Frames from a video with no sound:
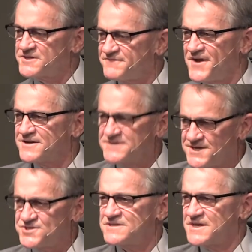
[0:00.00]
on the
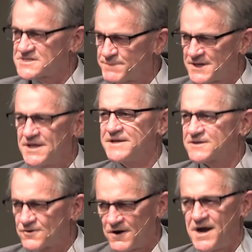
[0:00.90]
foundation that has been laid
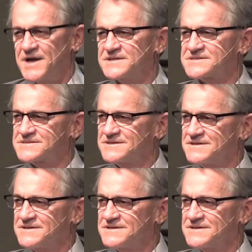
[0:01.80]
in Christ.